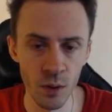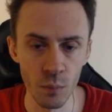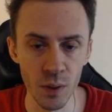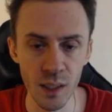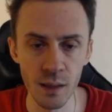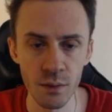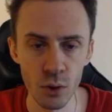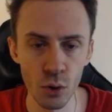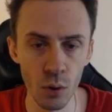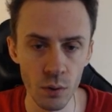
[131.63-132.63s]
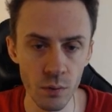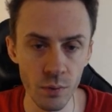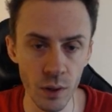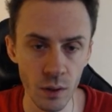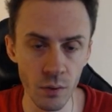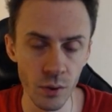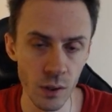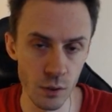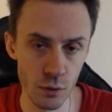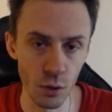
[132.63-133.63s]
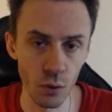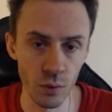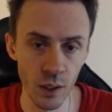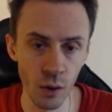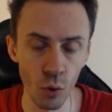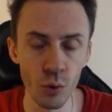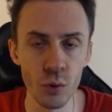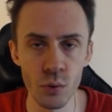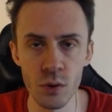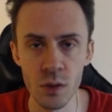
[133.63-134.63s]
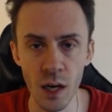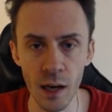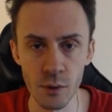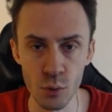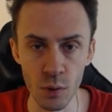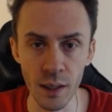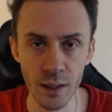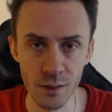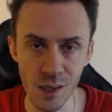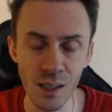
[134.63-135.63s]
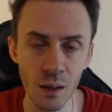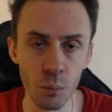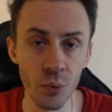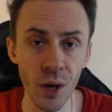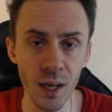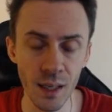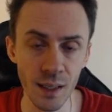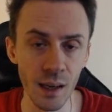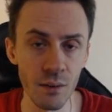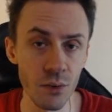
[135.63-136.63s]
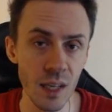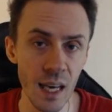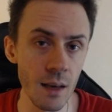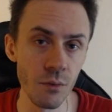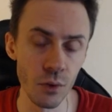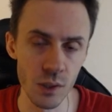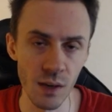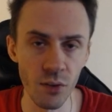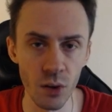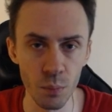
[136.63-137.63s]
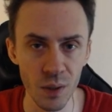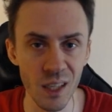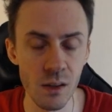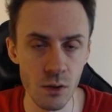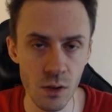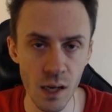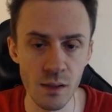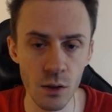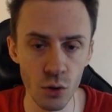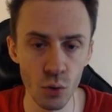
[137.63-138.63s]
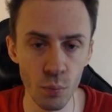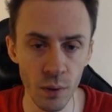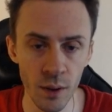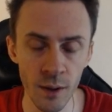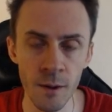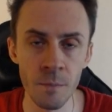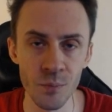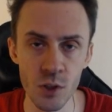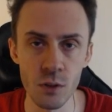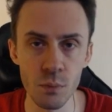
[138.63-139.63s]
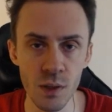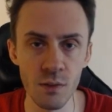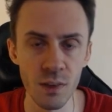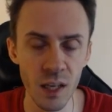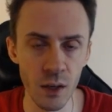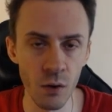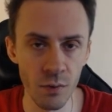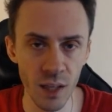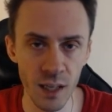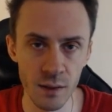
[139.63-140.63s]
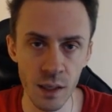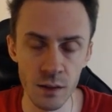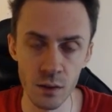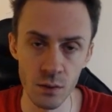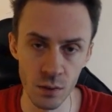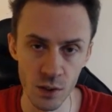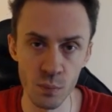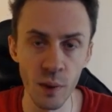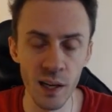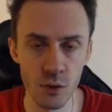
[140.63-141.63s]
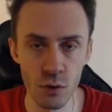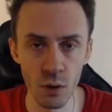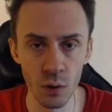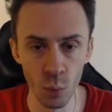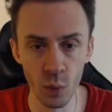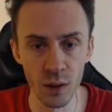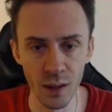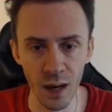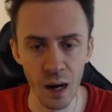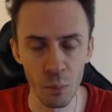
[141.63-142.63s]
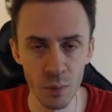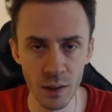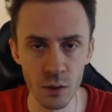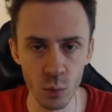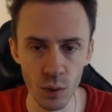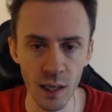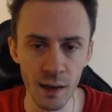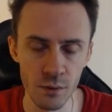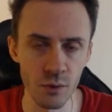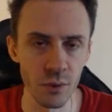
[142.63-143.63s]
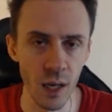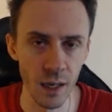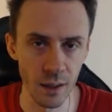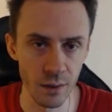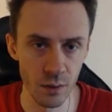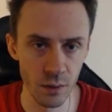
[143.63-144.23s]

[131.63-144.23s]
But if you're going really slowly, or you decide to like take a break in AFK for several minutes as a group, just be wary of that this patrol will come and you will have to fight it.